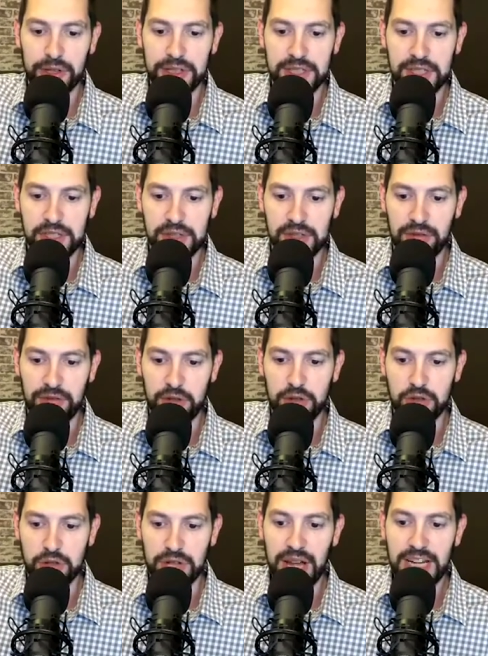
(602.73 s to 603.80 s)
decisions in the
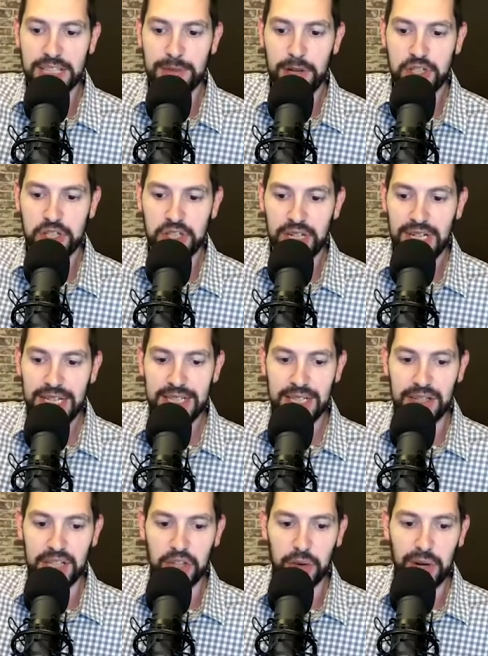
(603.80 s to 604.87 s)
future. Not as much to
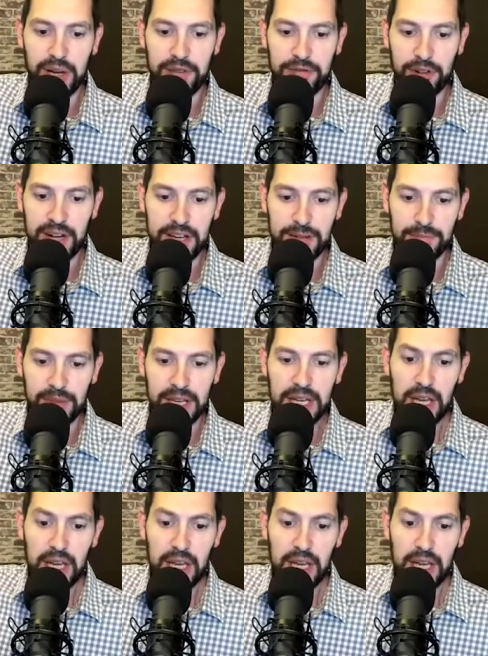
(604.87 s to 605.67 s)
lead the way for him.